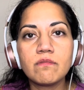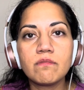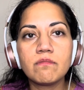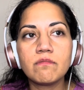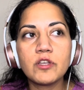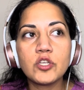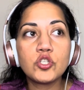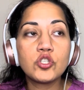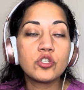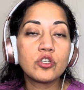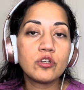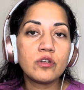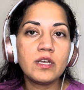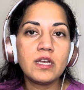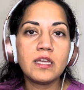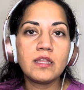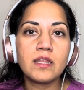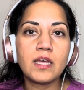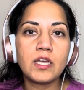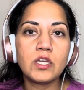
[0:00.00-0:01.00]

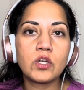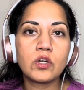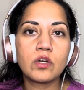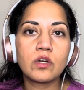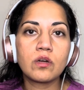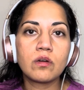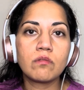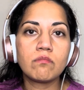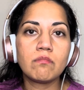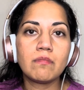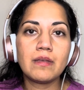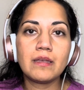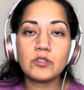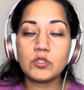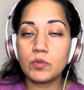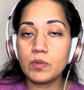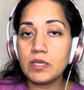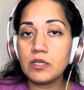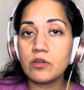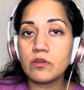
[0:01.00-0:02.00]
ensuring that you're
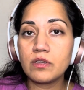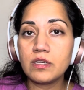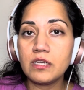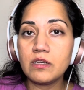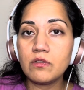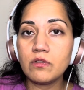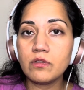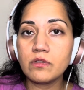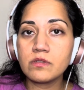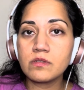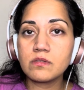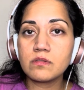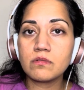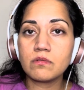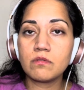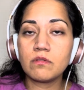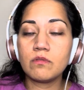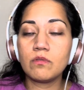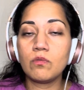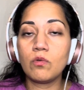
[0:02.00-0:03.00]
doing your Kegels,
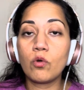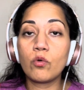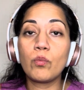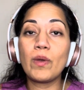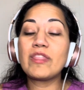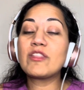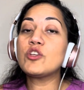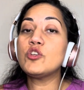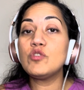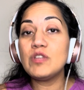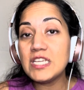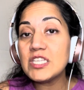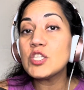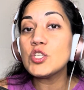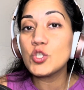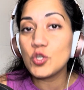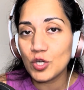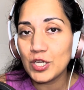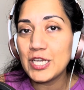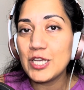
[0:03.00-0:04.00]
or whether you need to
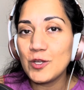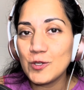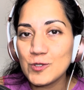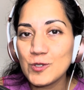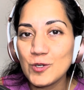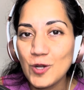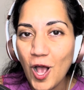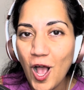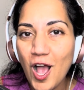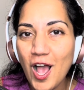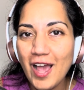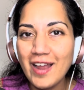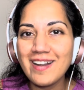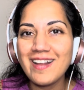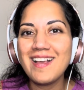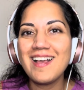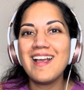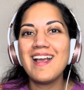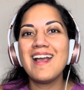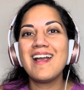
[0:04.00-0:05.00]
do your Kegels or not,
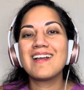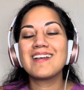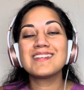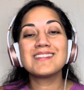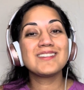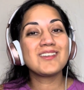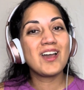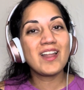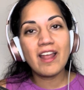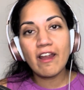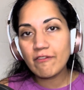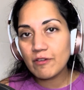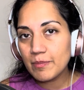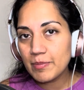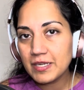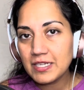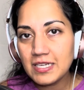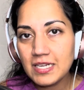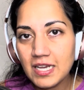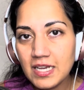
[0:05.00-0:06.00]
because not
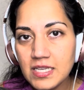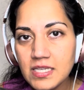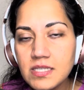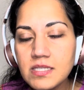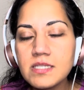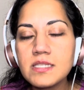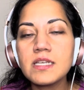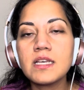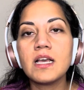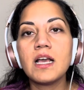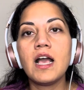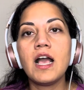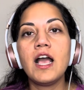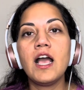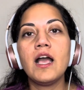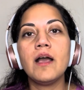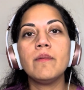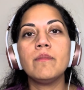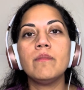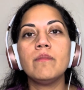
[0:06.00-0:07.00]
everybody does.
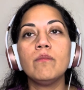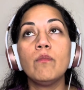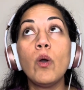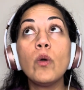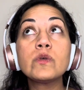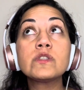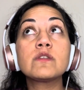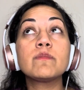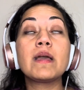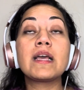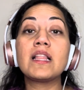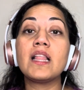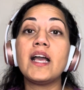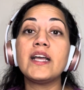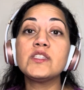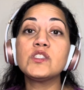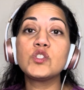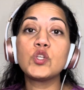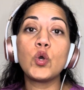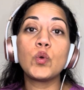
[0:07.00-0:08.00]
Most of my
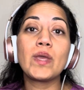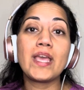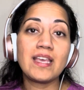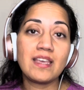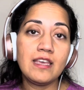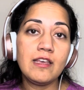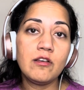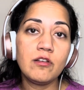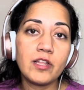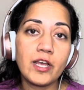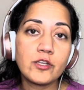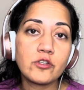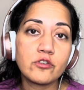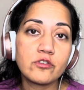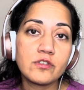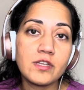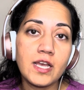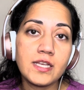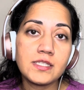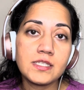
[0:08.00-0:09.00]
clients don't get Kegel
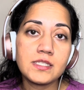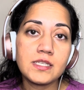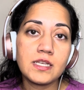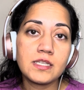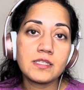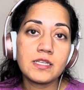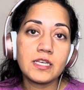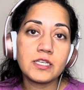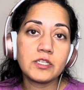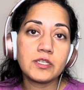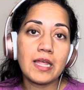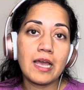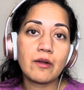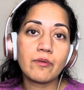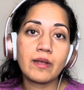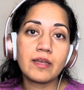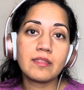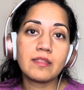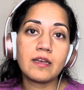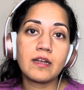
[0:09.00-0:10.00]
exercises. I'll tell you that
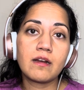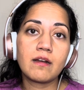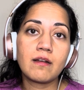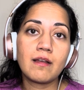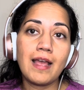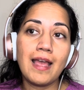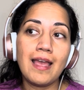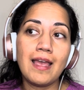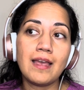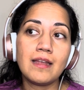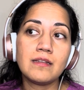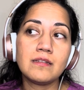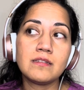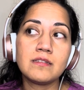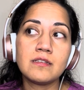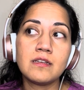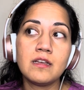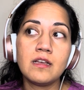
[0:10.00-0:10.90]
right there. And